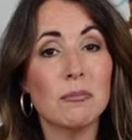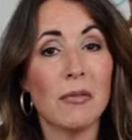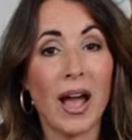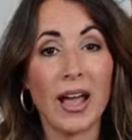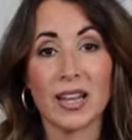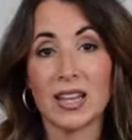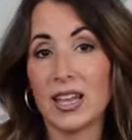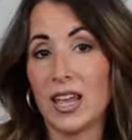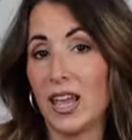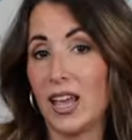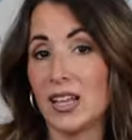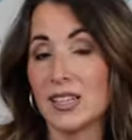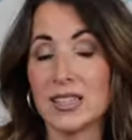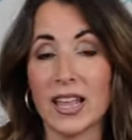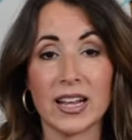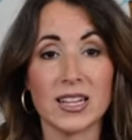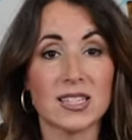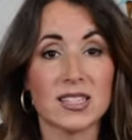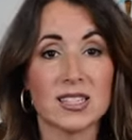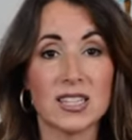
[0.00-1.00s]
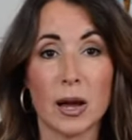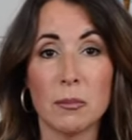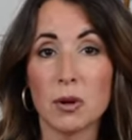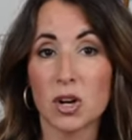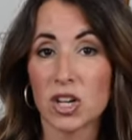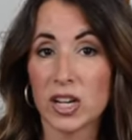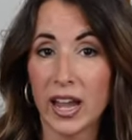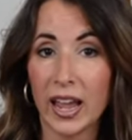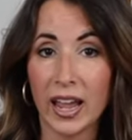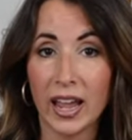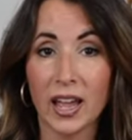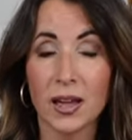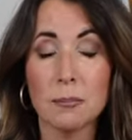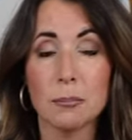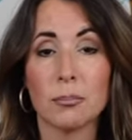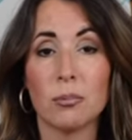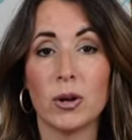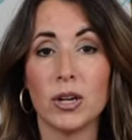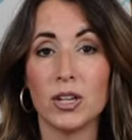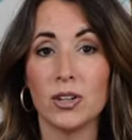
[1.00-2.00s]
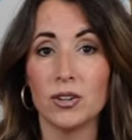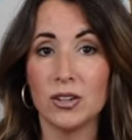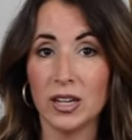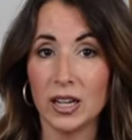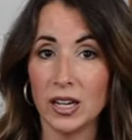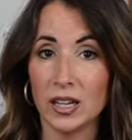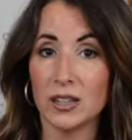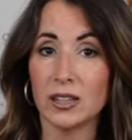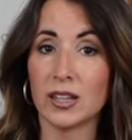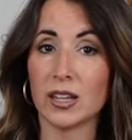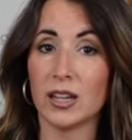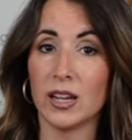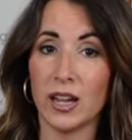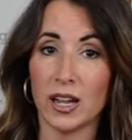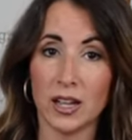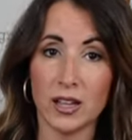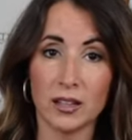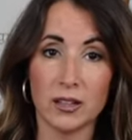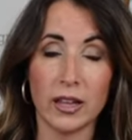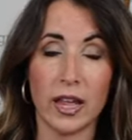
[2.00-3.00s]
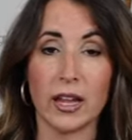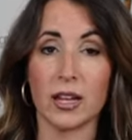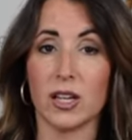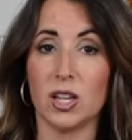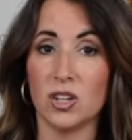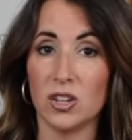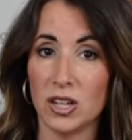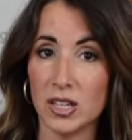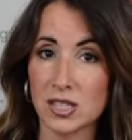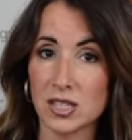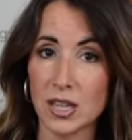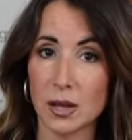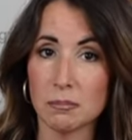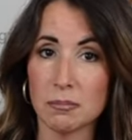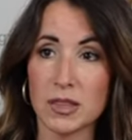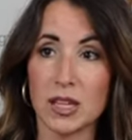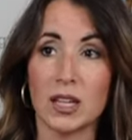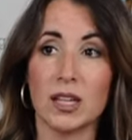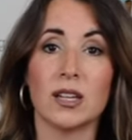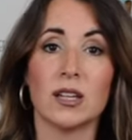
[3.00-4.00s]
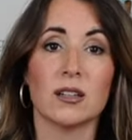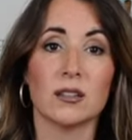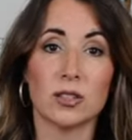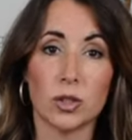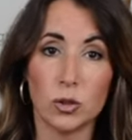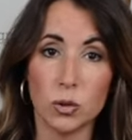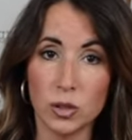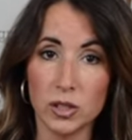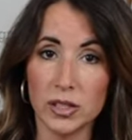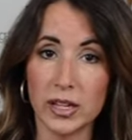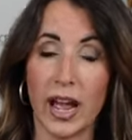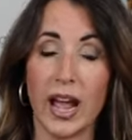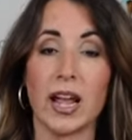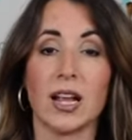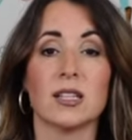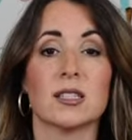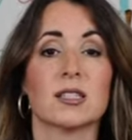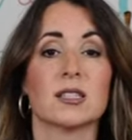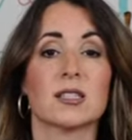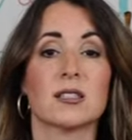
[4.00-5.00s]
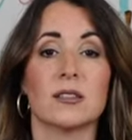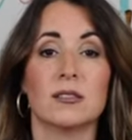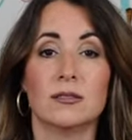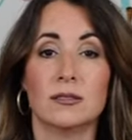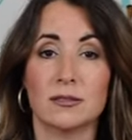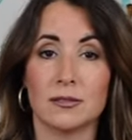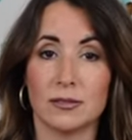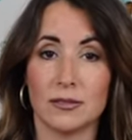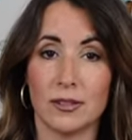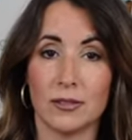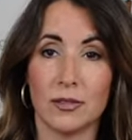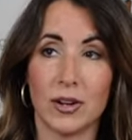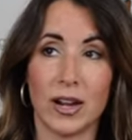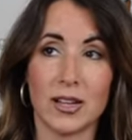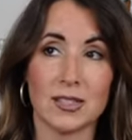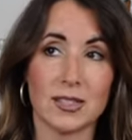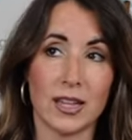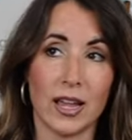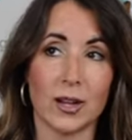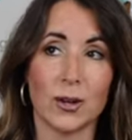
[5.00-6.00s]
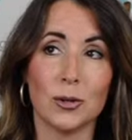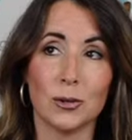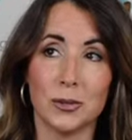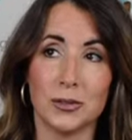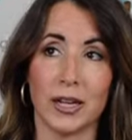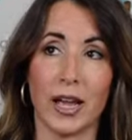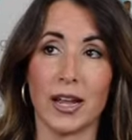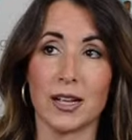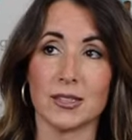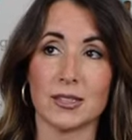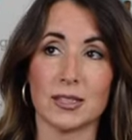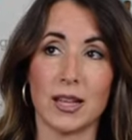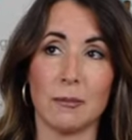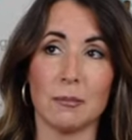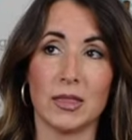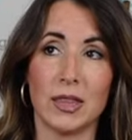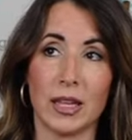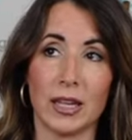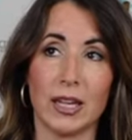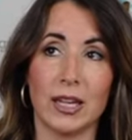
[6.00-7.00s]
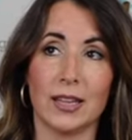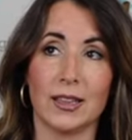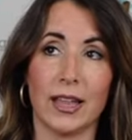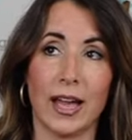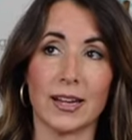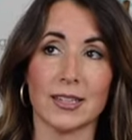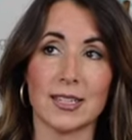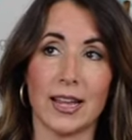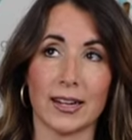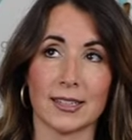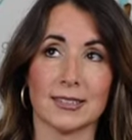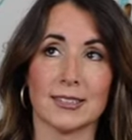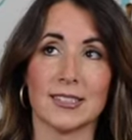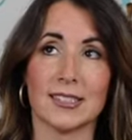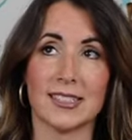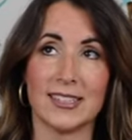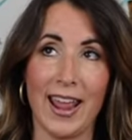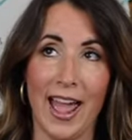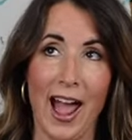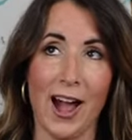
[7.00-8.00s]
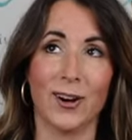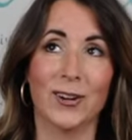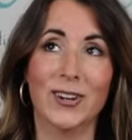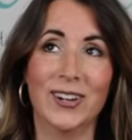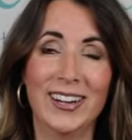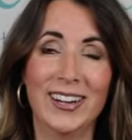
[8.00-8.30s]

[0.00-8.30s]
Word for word: my kid, like summer camp, when you need the kid, like you need something, cool nights. When I say cool nights, I'm thinking like Texas now,